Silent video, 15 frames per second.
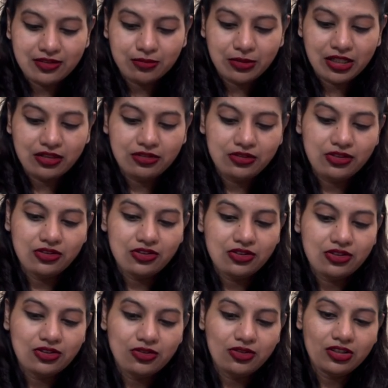My
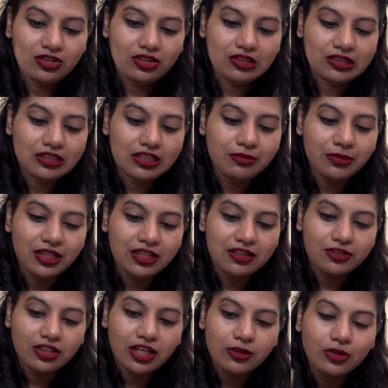goodness, you can easily make out
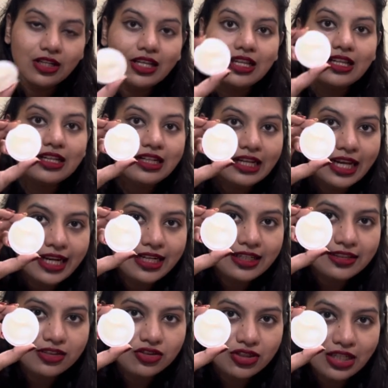how light
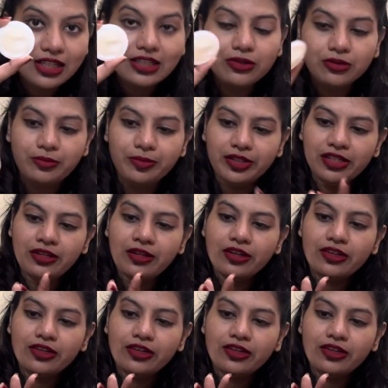the gel could be.